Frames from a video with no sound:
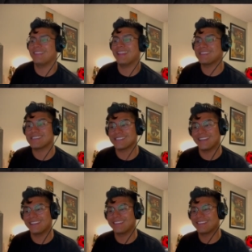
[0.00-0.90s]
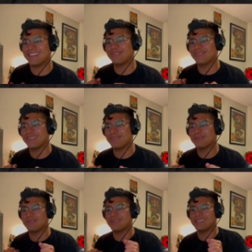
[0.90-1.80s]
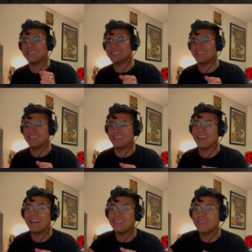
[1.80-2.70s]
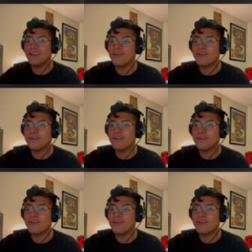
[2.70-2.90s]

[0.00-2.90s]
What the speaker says: that's exciting. That's really, really, really exciting. I love